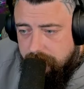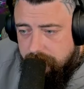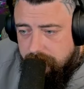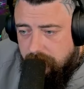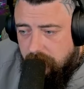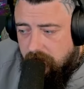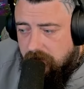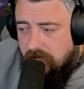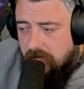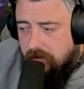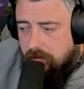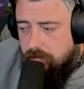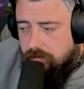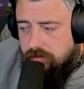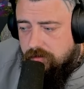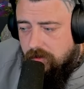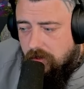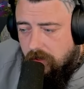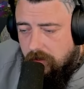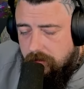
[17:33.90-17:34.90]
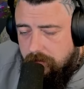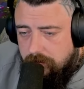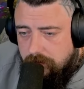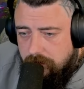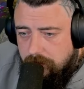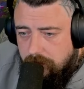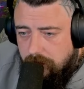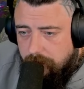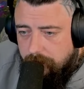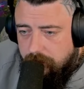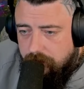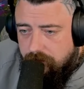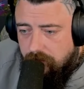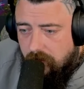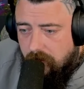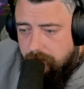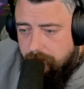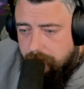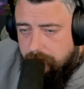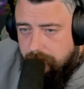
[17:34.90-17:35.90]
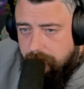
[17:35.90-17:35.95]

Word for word: Okay, good start. Double drop.